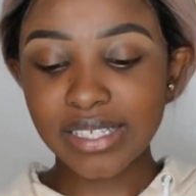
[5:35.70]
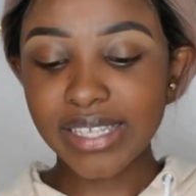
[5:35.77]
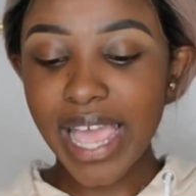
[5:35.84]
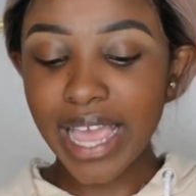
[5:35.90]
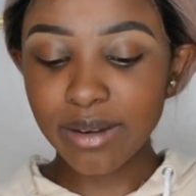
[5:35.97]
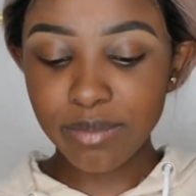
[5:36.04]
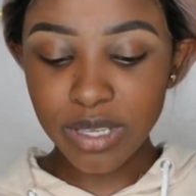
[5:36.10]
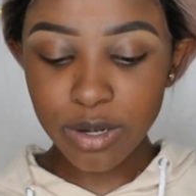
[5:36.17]
a
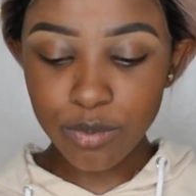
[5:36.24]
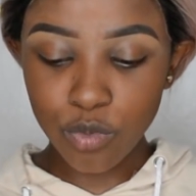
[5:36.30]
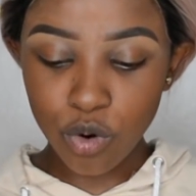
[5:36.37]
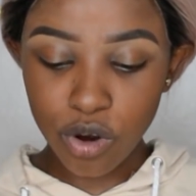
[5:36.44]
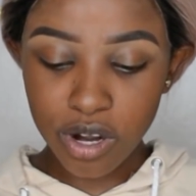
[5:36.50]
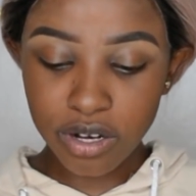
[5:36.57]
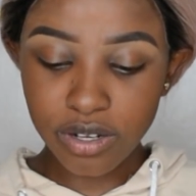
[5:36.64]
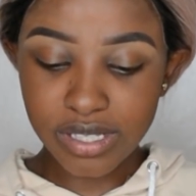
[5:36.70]
tad bit
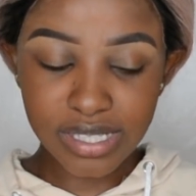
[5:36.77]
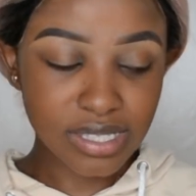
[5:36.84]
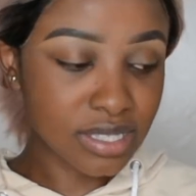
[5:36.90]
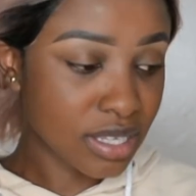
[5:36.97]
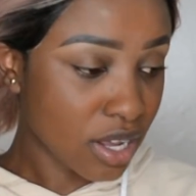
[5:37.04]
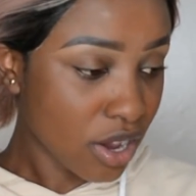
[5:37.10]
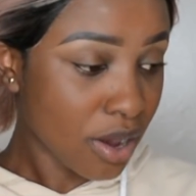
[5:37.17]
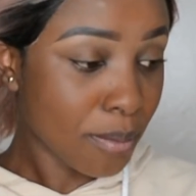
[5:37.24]
more because
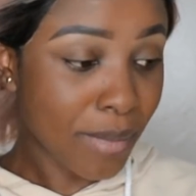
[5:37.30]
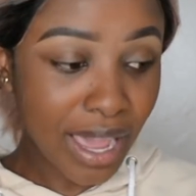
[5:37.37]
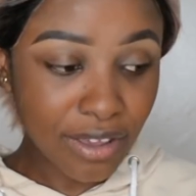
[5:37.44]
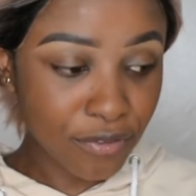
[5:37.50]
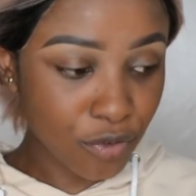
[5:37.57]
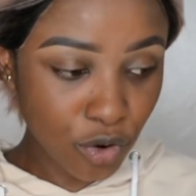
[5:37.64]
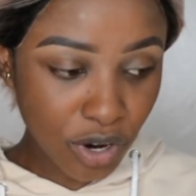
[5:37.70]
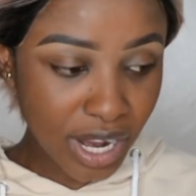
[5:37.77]

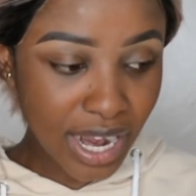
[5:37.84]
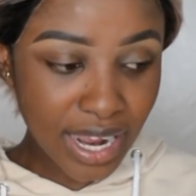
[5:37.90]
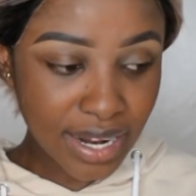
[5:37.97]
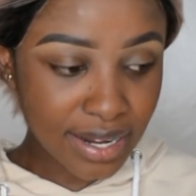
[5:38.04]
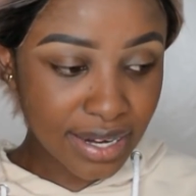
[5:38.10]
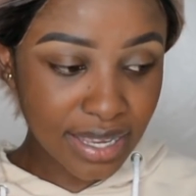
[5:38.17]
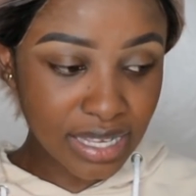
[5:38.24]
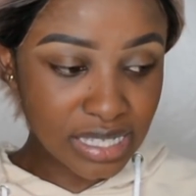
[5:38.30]
my
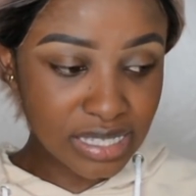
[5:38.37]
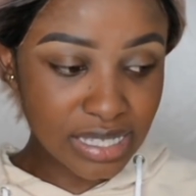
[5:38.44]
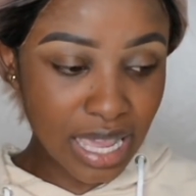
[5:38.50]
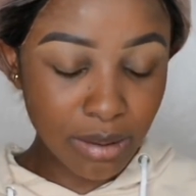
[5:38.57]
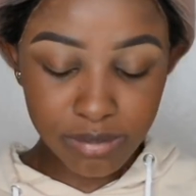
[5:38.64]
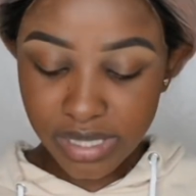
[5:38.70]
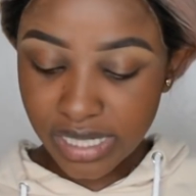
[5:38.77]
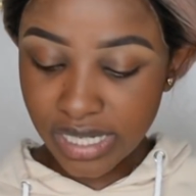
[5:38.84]
forehead is
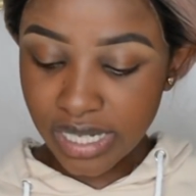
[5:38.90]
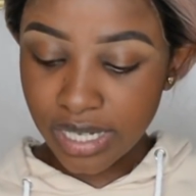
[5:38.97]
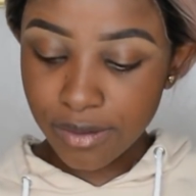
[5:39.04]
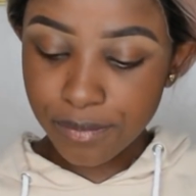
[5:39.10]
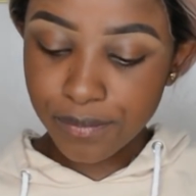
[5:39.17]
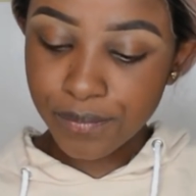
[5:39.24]
empty.